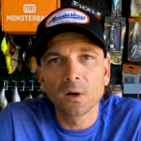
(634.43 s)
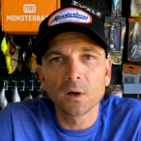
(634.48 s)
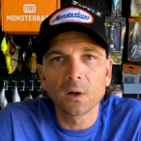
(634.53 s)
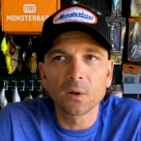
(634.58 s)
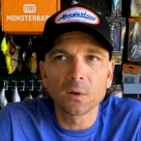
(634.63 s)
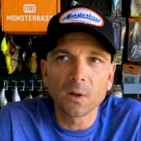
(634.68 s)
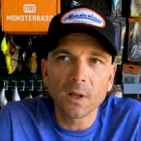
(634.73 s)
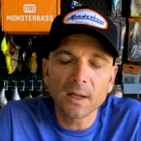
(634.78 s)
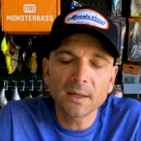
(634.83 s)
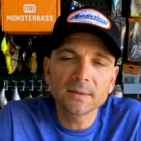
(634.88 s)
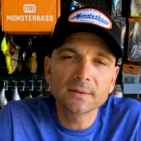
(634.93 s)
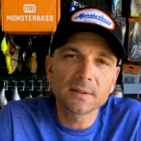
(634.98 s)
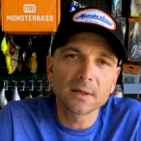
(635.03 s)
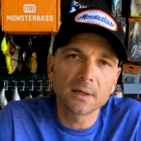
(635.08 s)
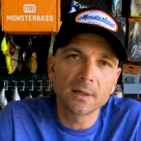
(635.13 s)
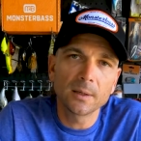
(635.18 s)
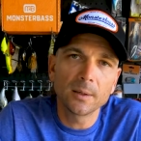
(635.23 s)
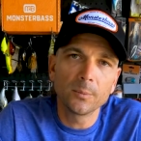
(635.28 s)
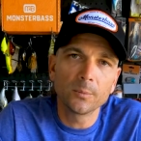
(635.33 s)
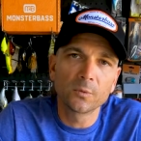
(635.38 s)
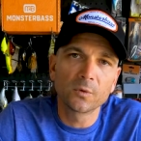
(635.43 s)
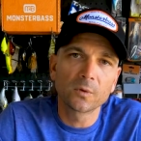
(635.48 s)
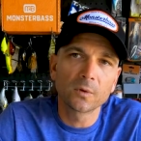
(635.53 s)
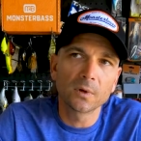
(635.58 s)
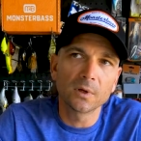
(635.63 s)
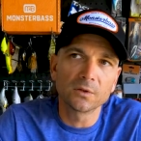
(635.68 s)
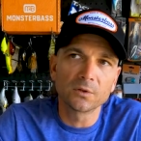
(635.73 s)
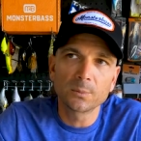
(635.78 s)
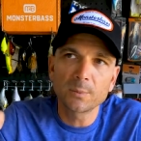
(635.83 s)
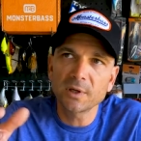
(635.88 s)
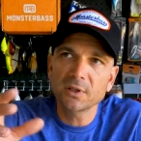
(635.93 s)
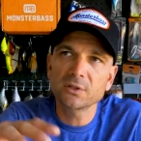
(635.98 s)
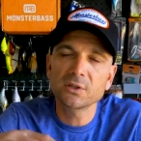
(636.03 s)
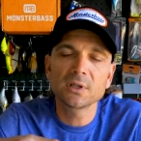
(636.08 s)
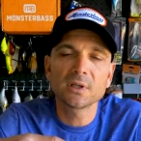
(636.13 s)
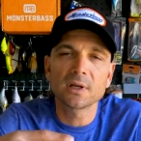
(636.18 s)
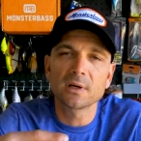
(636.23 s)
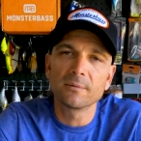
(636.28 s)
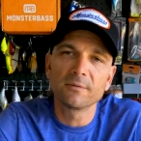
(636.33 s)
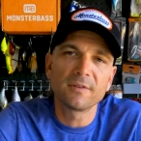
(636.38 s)
a lot of times, especially
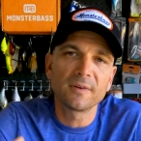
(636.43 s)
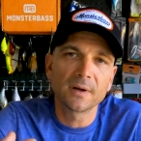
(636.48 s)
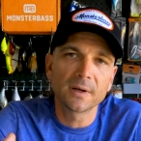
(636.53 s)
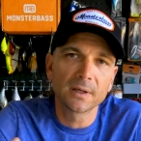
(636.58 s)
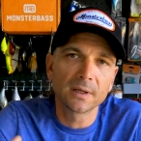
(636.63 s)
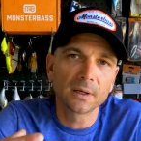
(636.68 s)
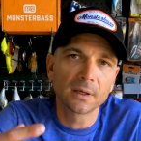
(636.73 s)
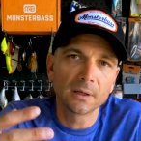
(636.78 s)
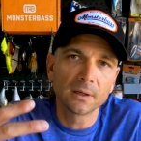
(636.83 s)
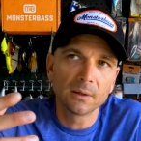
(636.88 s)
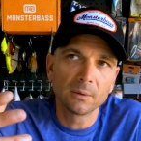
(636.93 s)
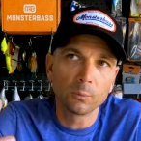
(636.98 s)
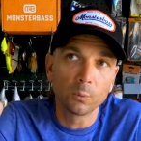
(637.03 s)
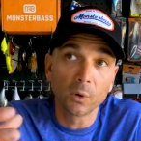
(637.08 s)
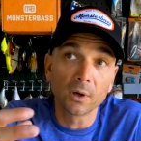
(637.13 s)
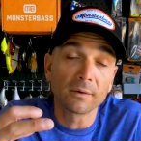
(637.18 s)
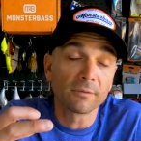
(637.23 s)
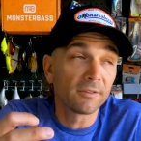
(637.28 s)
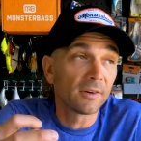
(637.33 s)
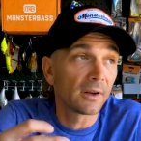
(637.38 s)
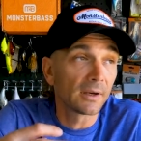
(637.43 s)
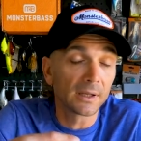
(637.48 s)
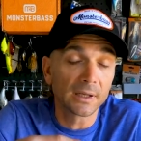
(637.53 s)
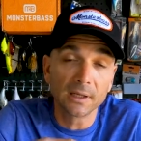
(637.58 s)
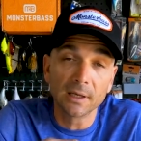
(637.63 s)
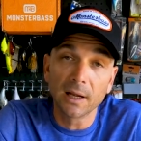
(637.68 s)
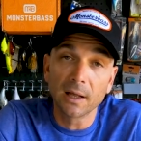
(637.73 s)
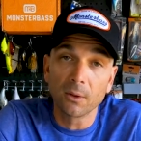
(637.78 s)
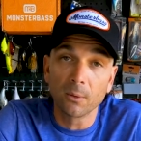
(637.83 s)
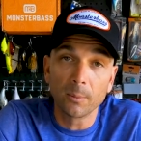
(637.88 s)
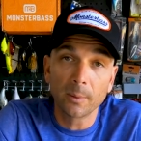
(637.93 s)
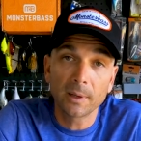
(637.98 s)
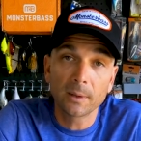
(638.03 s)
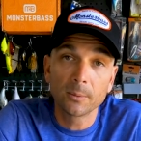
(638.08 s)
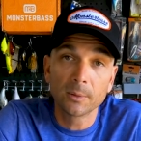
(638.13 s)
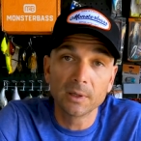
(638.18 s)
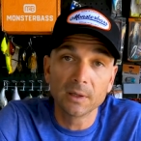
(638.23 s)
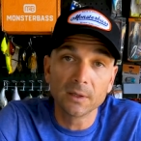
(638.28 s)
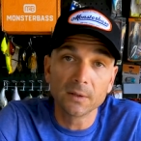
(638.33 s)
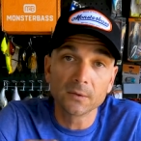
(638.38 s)
that I'm finding what I'm finding in
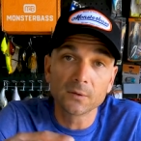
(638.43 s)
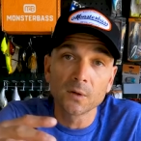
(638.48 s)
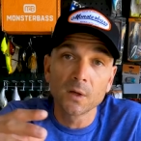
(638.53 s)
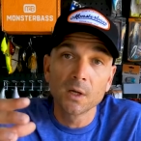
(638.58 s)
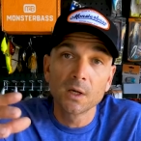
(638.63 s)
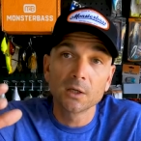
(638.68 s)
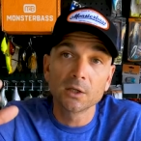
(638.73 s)
Alabama is,